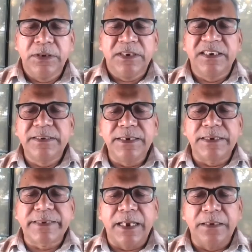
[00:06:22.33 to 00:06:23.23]

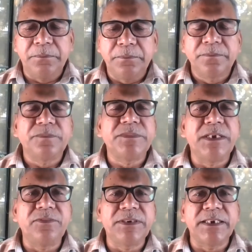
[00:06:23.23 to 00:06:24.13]
real-time
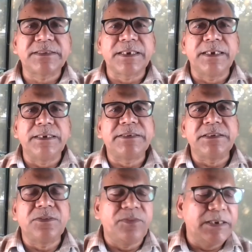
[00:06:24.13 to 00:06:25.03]
navigation, it
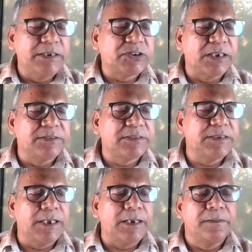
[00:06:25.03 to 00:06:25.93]
is very
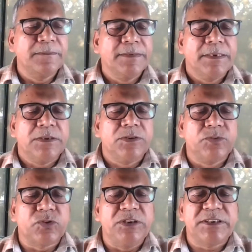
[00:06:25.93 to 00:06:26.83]
essential.
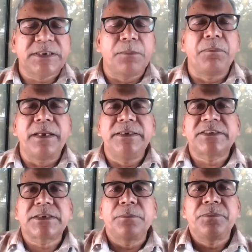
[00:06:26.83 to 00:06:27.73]
Step by step